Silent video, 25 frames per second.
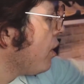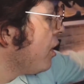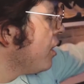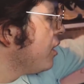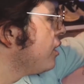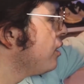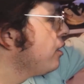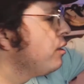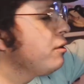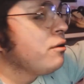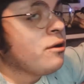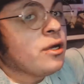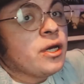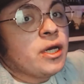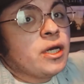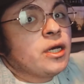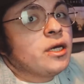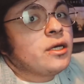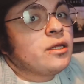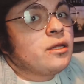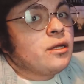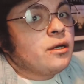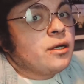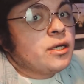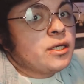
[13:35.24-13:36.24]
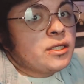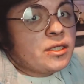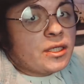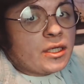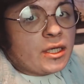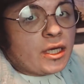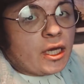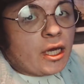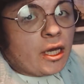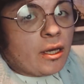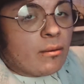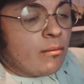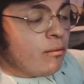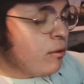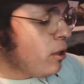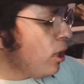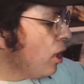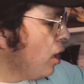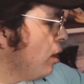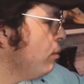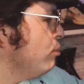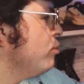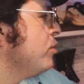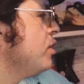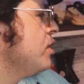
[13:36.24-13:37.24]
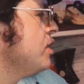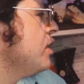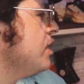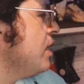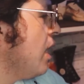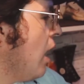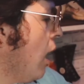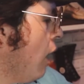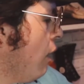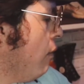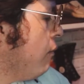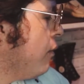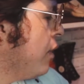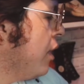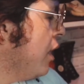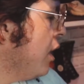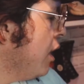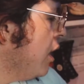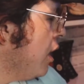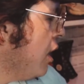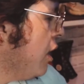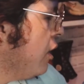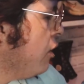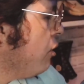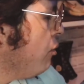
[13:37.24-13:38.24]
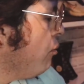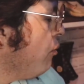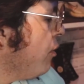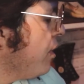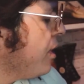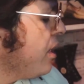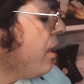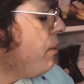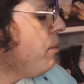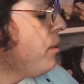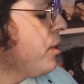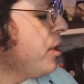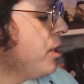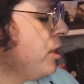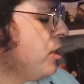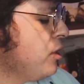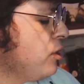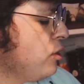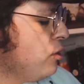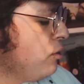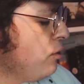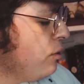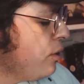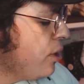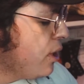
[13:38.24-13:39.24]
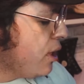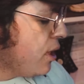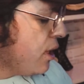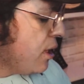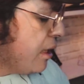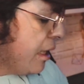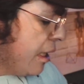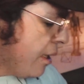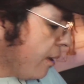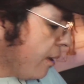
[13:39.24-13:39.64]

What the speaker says: right here, there is a cable coming down, and the way that I'm gonna do this,